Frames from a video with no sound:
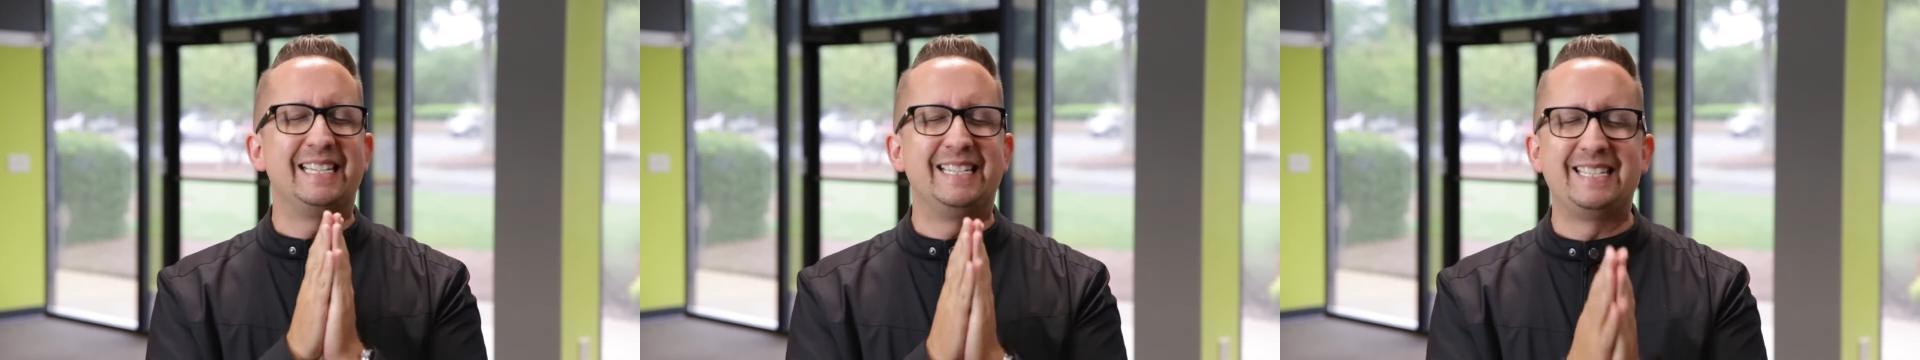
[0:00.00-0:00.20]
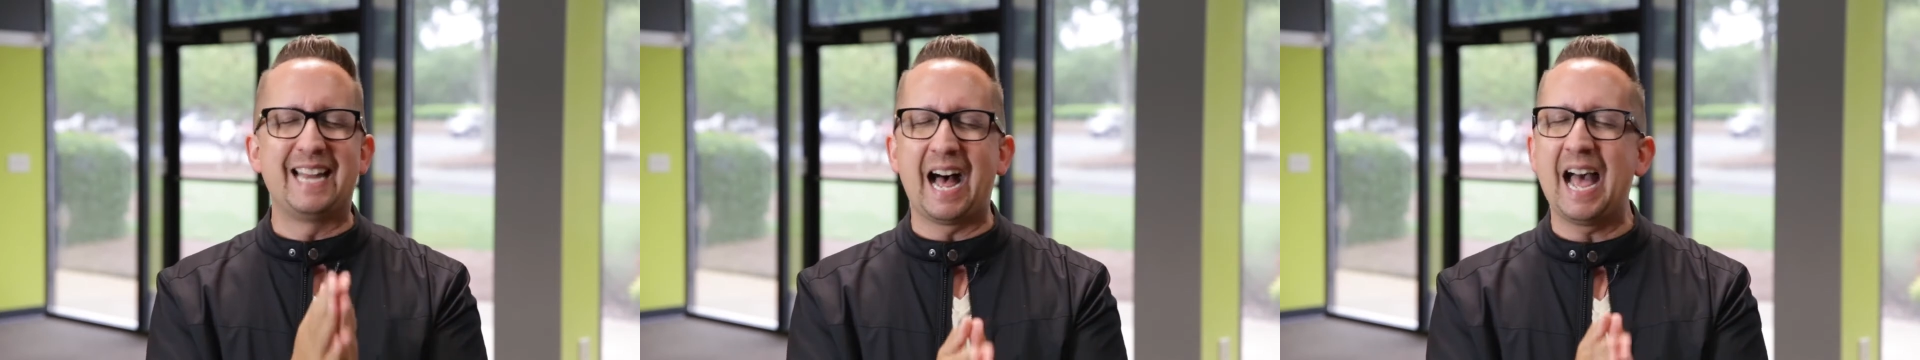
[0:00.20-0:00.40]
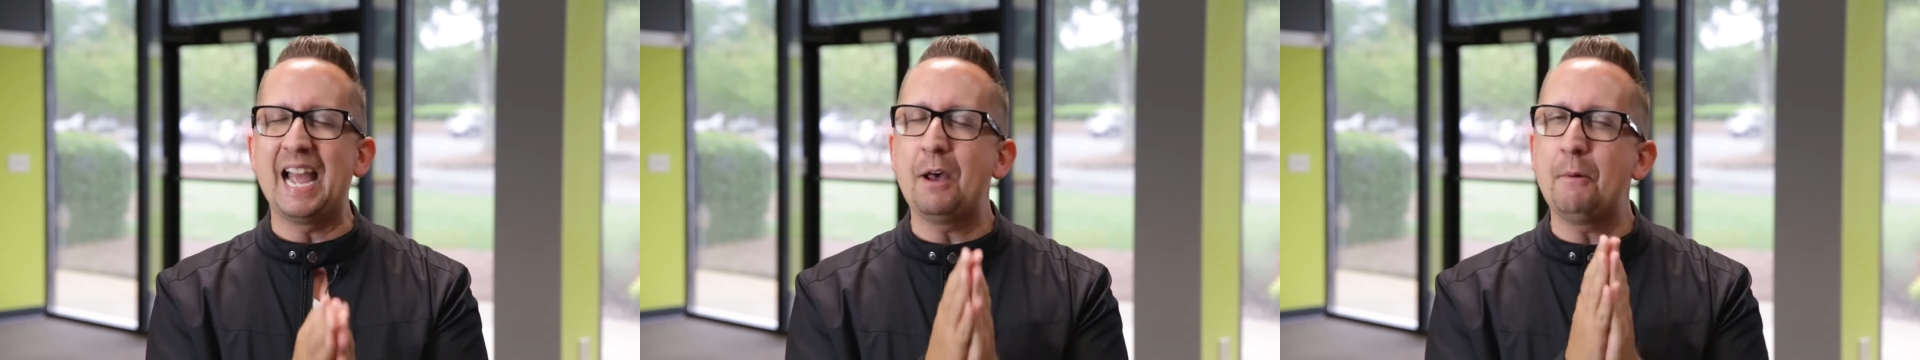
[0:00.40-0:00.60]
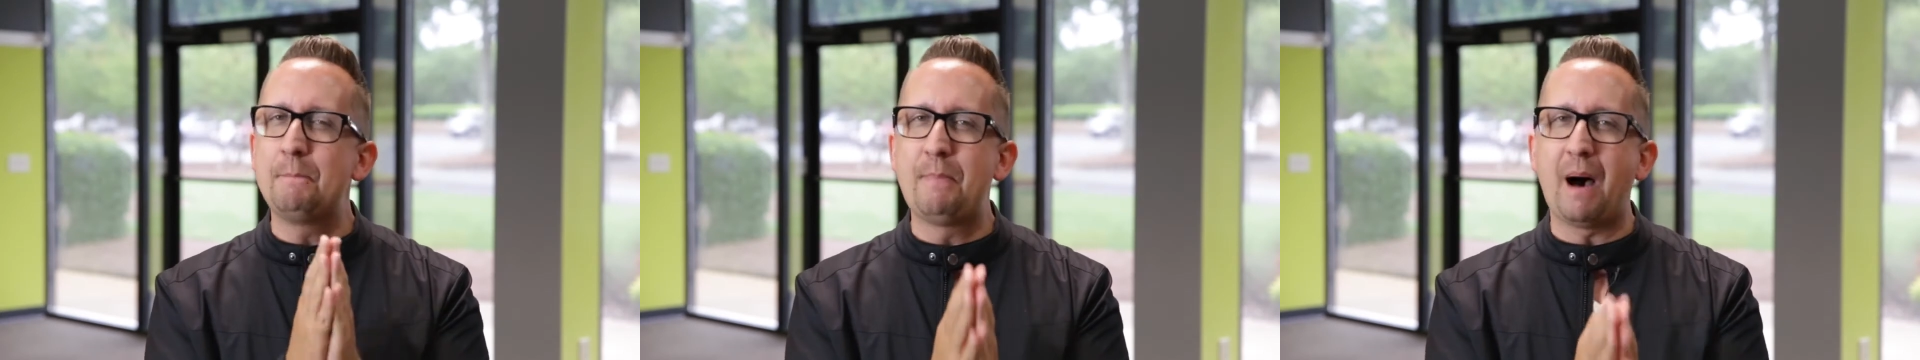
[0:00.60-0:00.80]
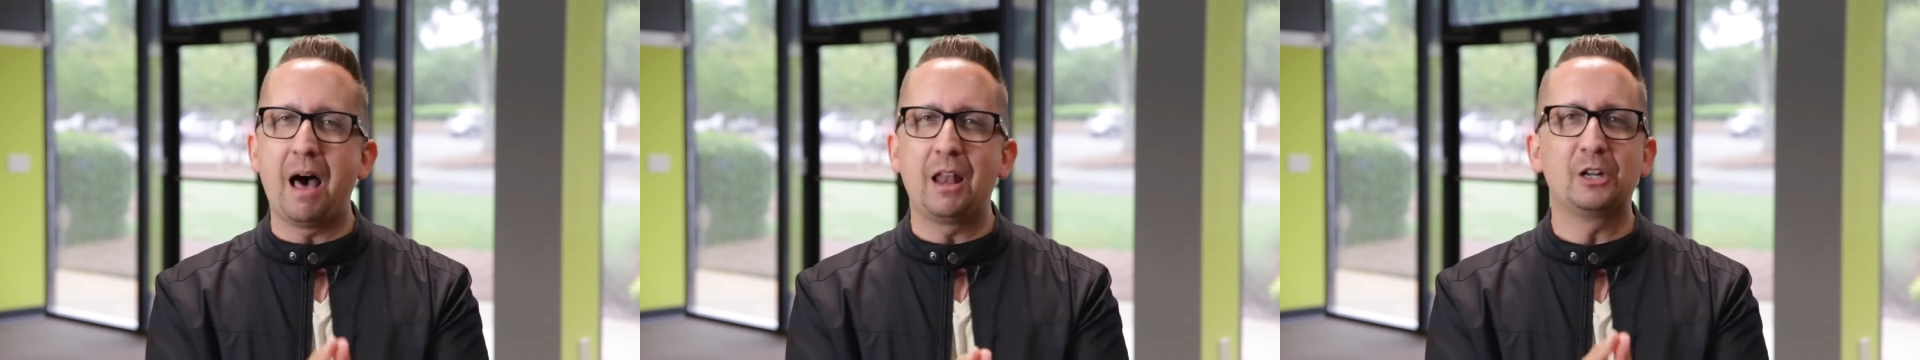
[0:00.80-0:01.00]

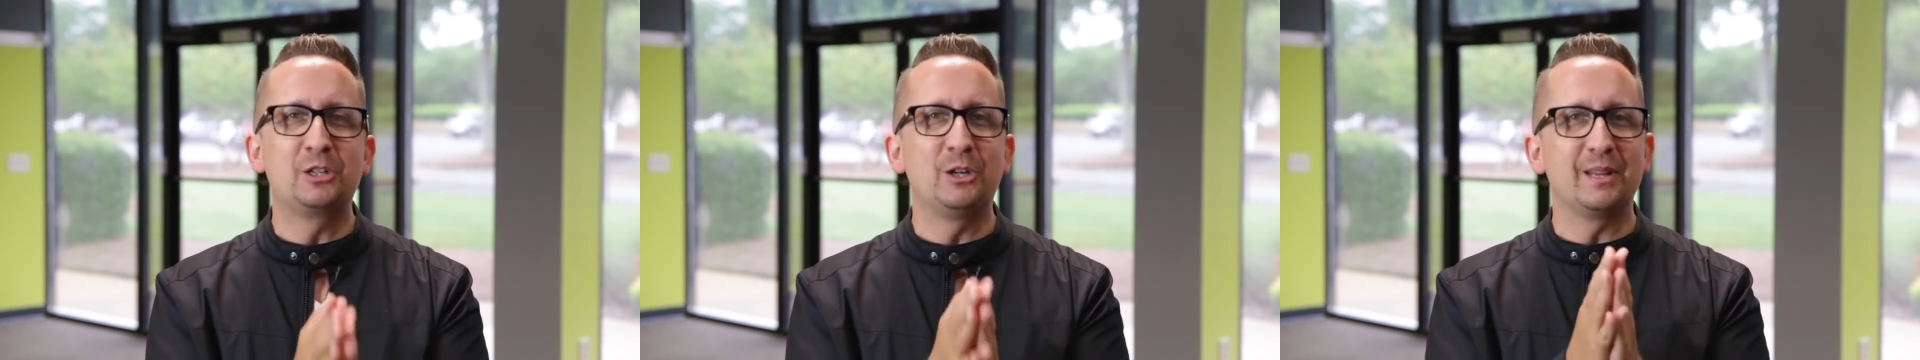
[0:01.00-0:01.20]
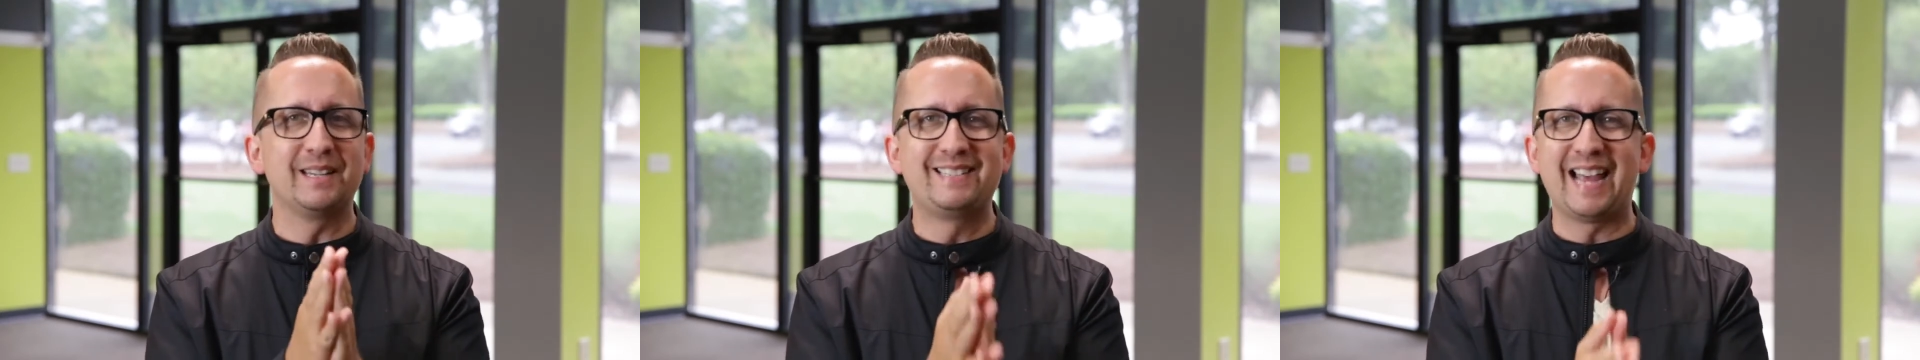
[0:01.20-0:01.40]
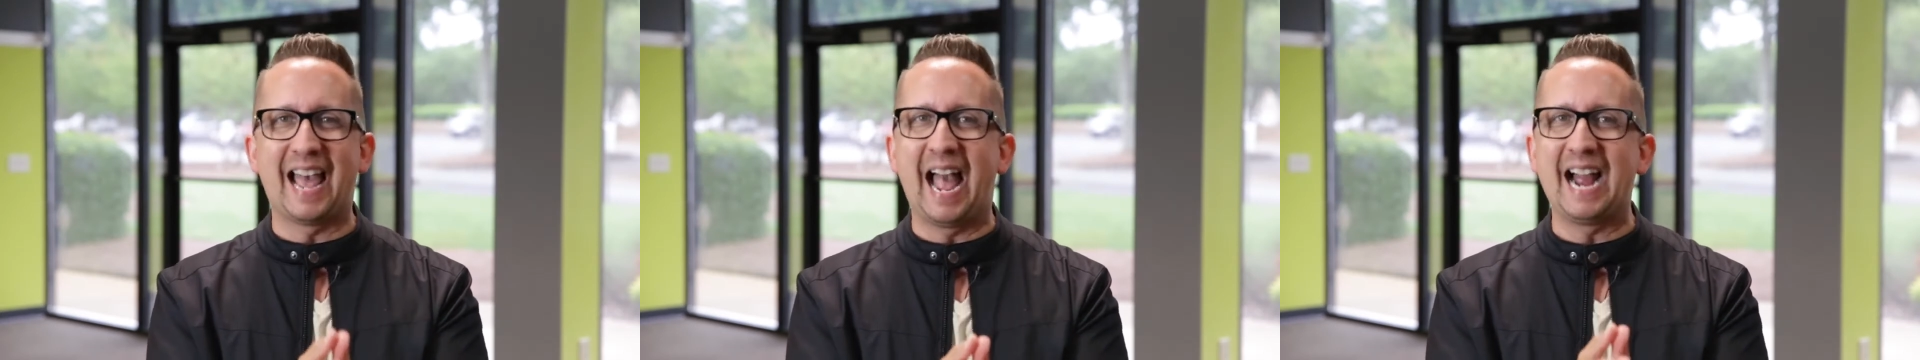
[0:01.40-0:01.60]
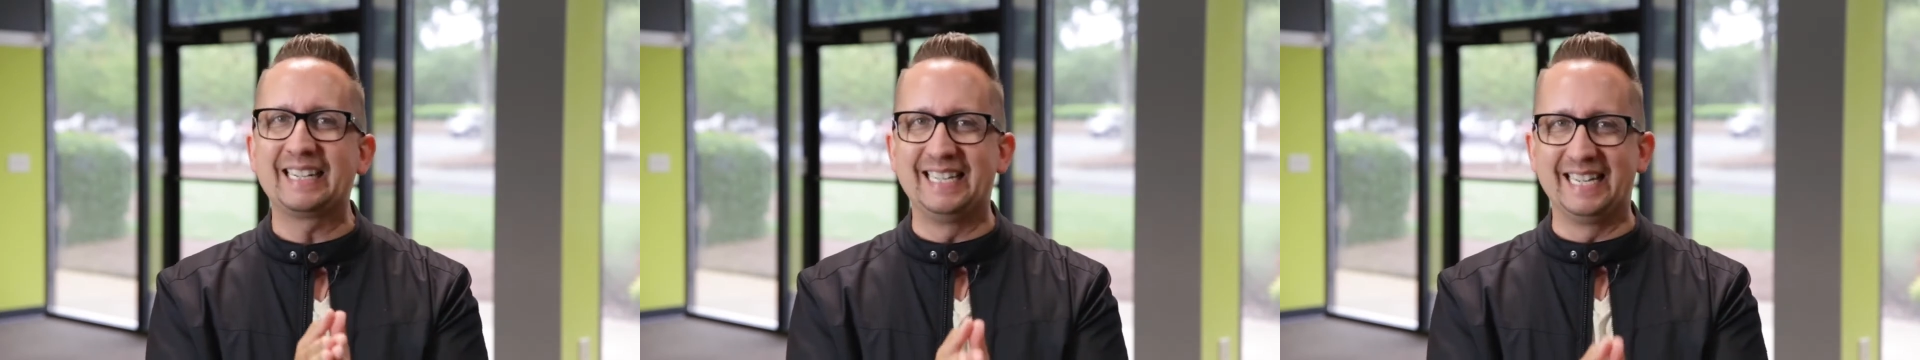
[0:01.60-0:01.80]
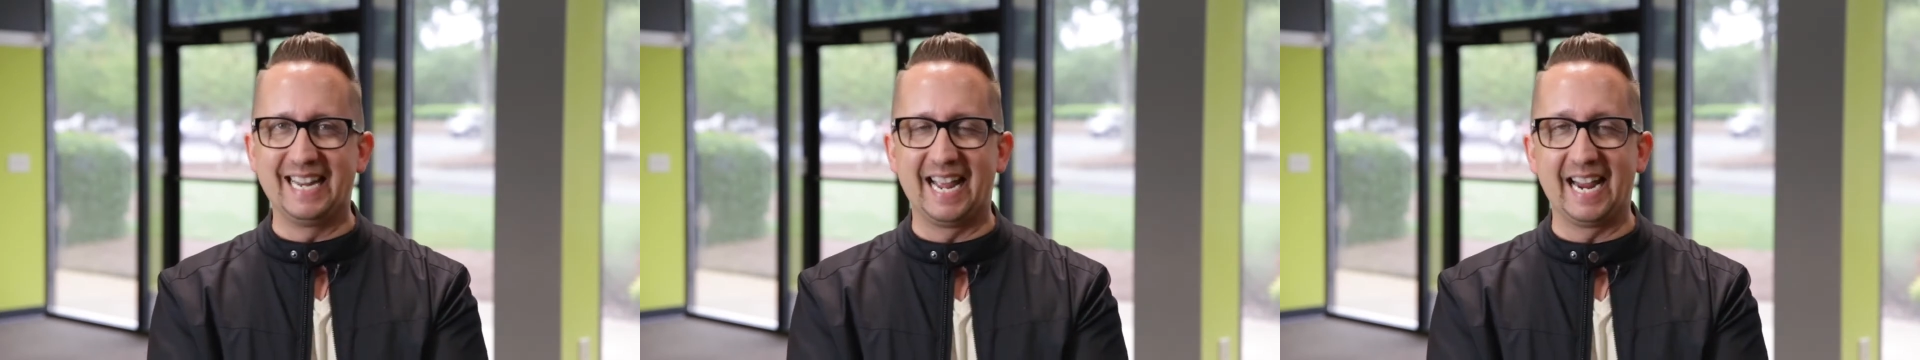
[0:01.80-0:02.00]
diabolical attack
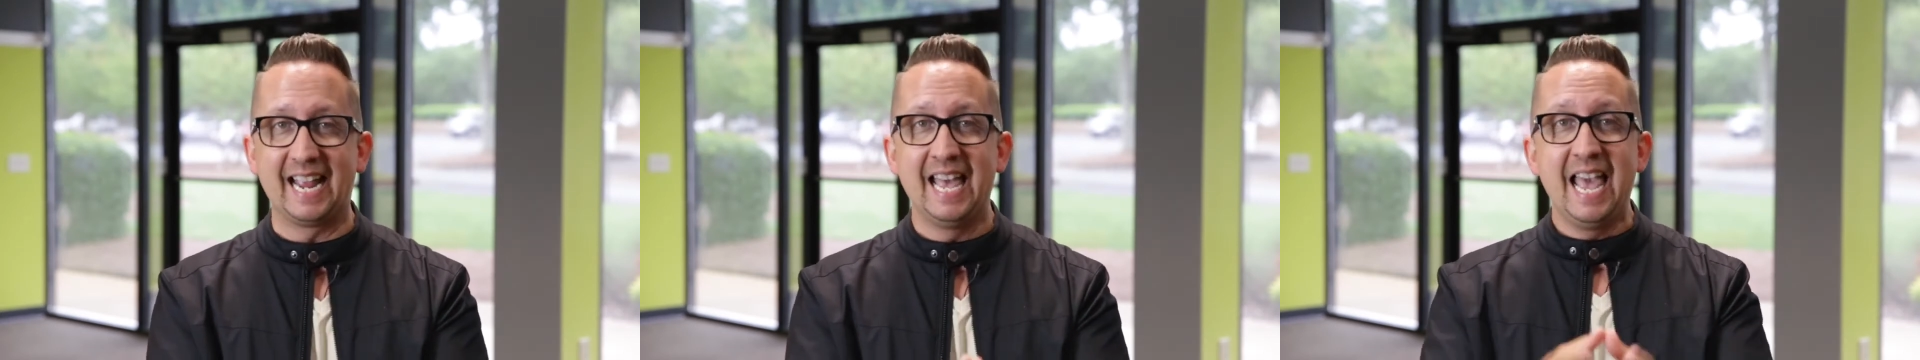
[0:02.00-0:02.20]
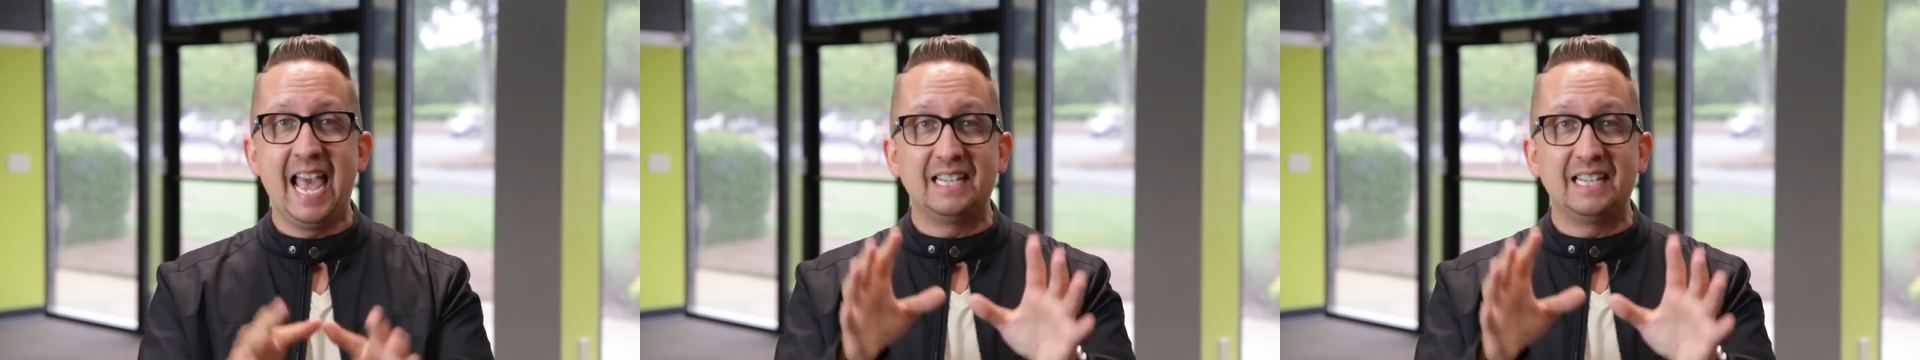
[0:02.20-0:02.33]
today.